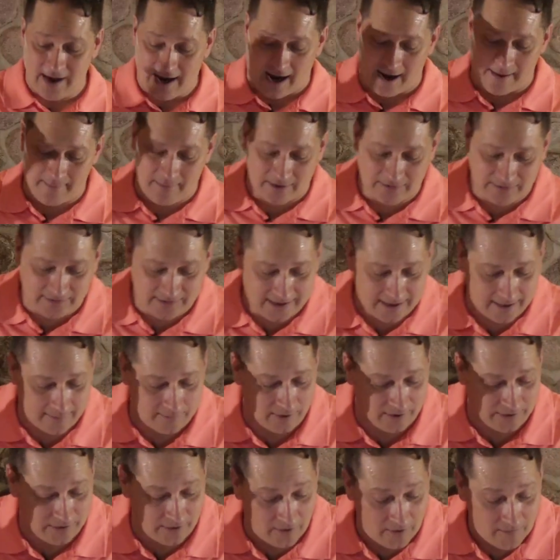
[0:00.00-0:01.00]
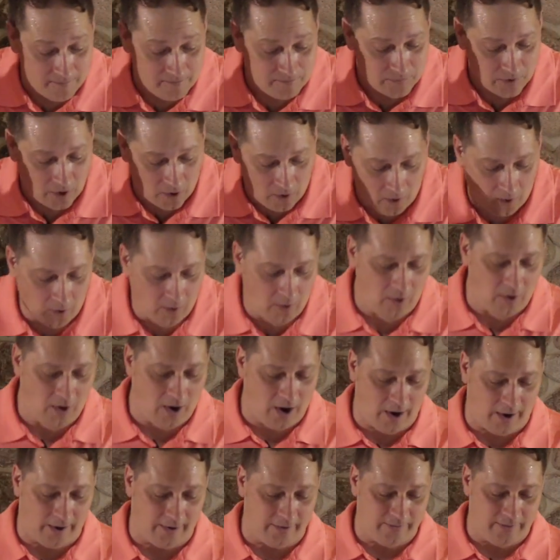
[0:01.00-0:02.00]
I must seek him with a whole
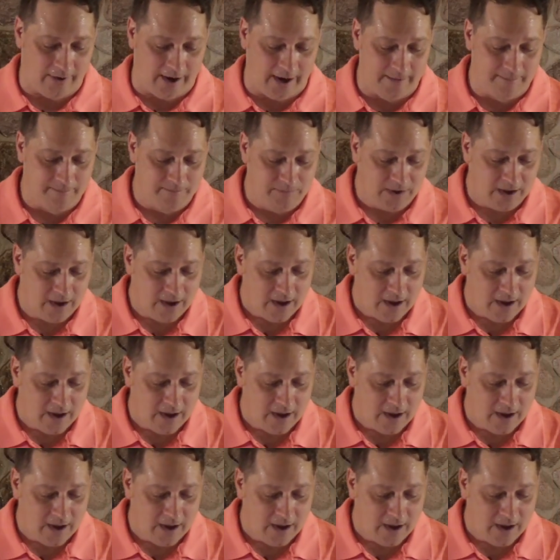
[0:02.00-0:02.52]
heart, right?